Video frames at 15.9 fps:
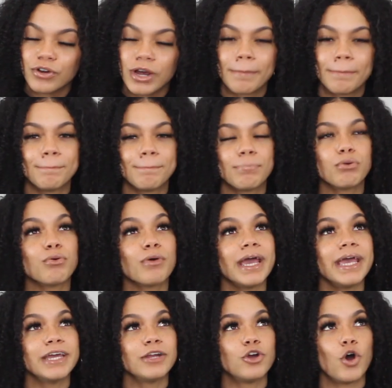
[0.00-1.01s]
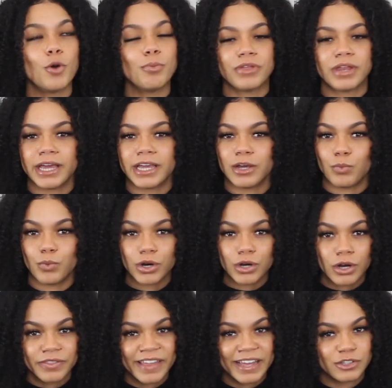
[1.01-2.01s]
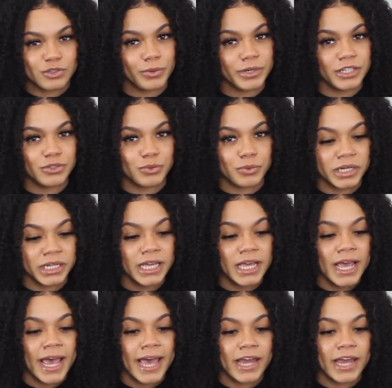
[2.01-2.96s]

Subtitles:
I pray and hope that I can work on that in 2020,